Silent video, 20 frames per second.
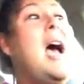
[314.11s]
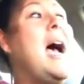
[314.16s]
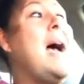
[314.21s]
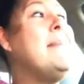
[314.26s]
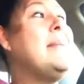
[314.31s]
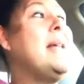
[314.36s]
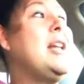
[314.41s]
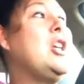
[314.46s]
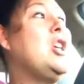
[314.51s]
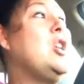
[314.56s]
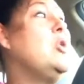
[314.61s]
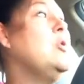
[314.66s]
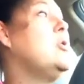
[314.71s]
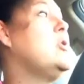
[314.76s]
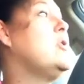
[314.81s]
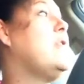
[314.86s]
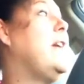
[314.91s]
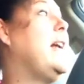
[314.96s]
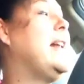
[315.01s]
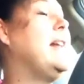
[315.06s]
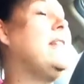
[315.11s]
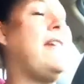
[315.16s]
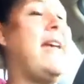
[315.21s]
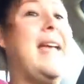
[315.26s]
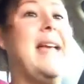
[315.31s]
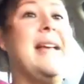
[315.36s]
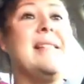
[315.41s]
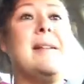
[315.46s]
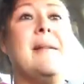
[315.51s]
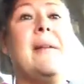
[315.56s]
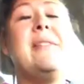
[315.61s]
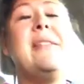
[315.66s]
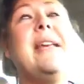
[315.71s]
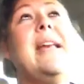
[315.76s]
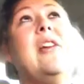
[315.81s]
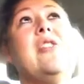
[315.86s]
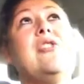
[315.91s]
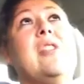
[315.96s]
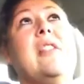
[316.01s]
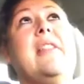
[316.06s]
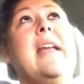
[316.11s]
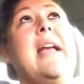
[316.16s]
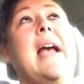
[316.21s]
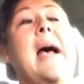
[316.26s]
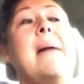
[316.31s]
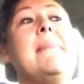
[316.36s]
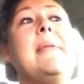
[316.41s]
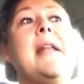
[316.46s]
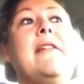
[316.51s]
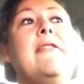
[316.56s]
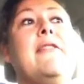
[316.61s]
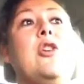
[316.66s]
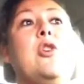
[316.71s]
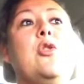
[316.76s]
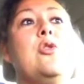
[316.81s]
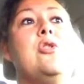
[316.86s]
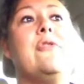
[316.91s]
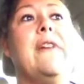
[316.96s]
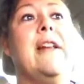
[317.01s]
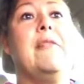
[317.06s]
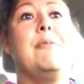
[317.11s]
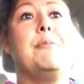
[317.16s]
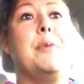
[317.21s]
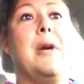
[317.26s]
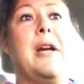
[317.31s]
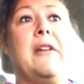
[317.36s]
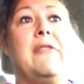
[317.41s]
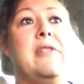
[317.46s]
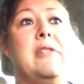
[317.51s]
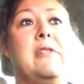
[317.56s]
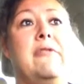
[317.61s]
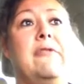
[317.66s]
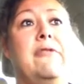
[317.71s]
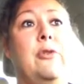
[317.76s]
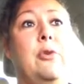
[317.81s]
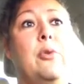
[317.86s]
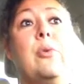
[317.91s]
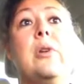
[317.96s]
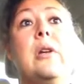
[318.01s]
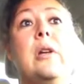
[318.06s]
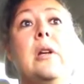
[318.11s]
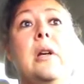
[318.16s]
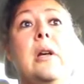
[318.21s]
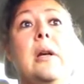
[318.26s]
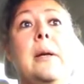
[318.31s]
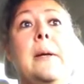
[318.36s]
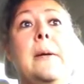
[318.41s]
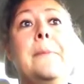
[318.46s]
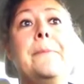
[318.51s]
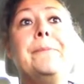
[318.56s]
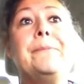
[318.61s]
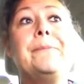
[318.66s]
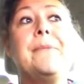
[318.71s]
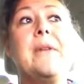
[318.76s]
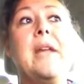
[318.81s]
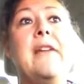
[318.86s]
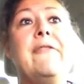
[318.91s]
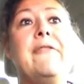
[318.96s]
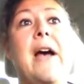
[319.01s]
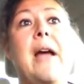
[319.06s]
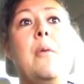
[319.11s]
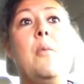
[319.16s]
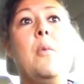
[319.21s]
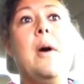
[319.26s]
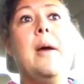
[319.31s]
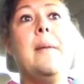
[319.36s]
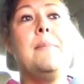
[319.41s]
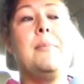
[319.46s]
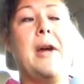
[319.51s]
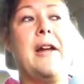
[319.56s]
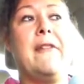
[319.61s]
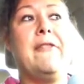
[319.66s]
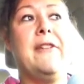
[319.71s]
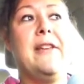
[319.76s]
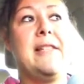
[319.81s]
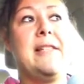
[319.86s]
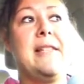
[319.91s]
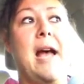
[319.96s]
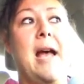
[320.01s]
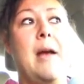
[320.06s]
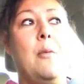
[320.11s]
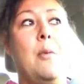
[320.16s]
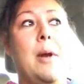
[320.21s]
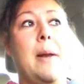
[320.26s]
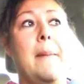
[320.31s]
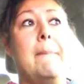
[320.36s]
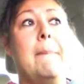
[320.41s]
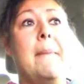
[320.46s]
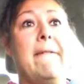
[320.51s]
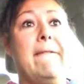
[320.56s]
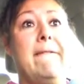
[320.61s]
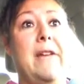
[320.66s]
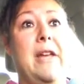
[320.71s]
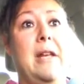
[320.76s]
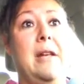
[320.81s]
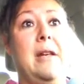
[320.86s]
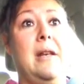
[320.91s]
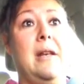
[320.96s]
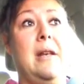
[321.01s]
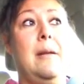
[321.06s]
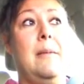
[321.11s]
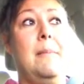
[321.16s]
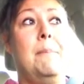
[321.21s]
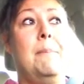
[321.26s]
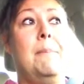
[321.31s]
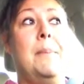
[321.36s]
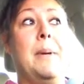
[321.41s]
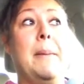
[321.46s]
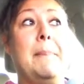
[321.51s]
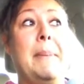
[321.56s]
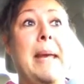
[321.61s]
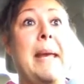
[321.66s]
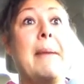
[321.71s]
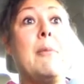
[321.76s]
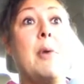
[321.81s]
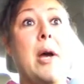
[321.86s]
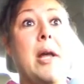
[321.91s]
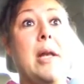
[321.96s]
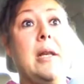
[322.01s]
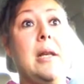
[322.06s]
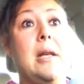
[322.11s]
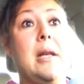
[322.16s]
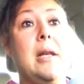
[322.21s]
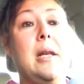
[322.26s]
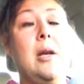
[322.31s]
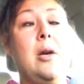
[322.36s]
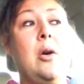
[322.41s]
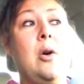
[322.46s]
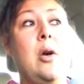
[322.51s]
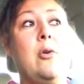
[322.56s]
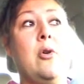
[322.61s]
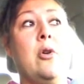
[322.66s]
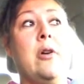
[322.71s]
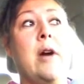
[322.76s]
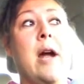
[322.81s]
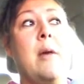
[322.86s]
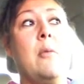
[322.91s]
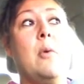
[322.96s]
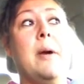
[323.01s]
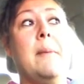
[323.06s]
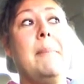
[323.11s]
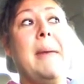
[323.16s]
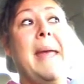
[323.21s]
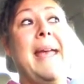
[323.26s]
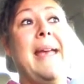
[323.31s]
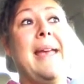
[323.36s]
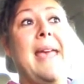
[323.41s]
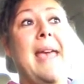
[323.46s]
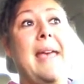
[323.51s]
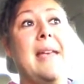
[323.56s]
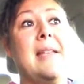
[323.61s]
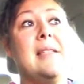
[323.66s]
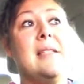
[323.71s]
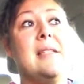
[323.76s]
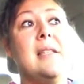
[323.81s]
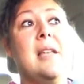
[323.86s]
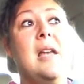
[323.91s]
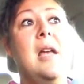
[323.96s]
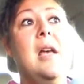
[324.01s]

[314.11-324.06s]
I'm not a huge fan of eggs. See, here's the thing. I'm not a huge fan of breakfast food. If I want breakfast, I want a muffin, but a big one, or I want pancakes.